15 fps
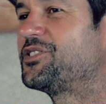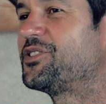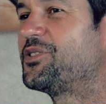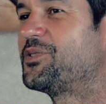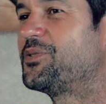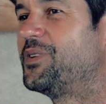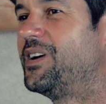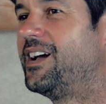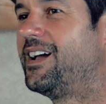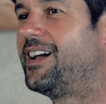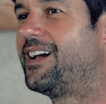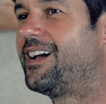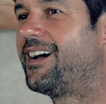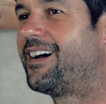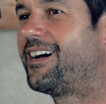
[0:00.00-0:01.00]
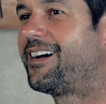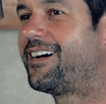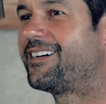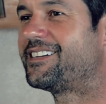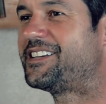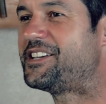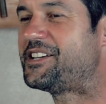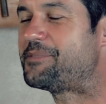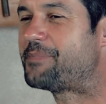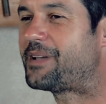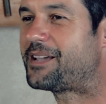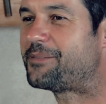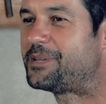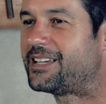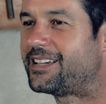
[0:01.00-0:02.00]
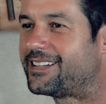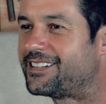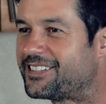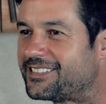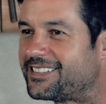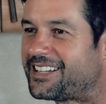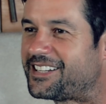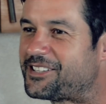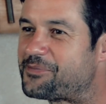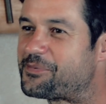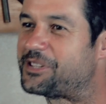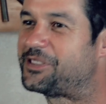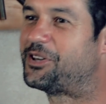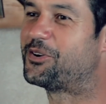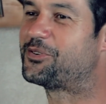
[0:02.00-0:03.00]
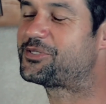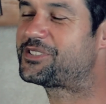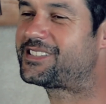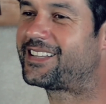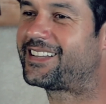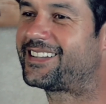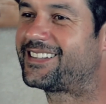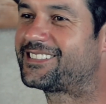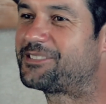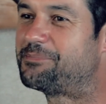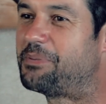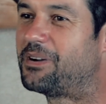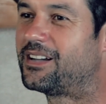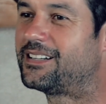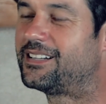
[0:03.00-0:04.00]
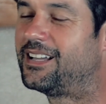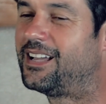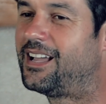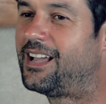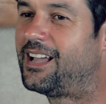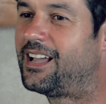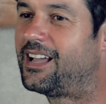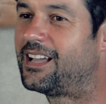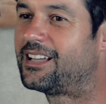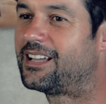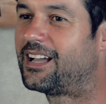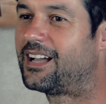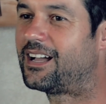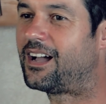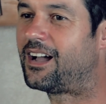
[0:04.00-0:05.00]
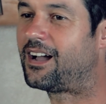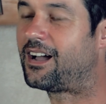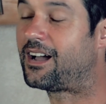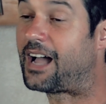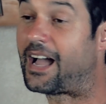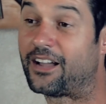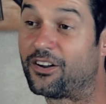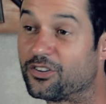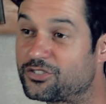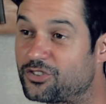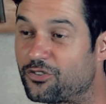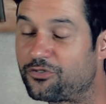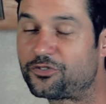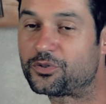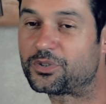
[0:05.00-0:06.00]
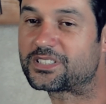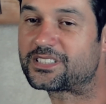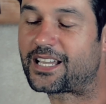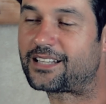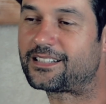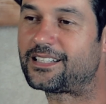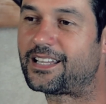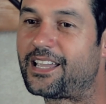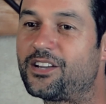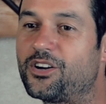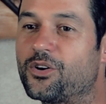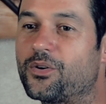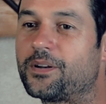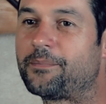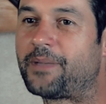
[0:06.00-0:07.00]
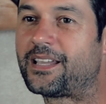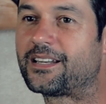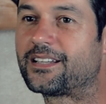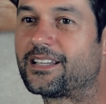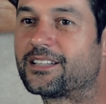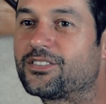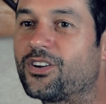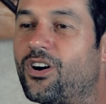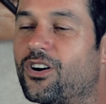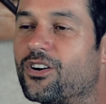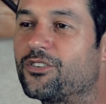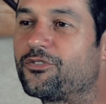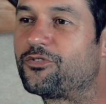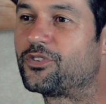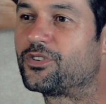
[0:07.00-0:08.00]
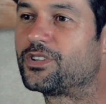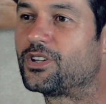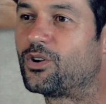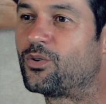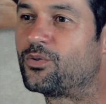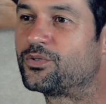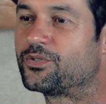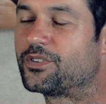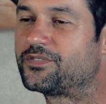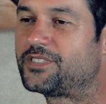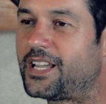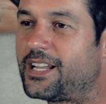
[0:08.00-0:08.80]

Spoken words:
so he may be inundated with those things, but I also flew to San Diego and made a guitar for the owner of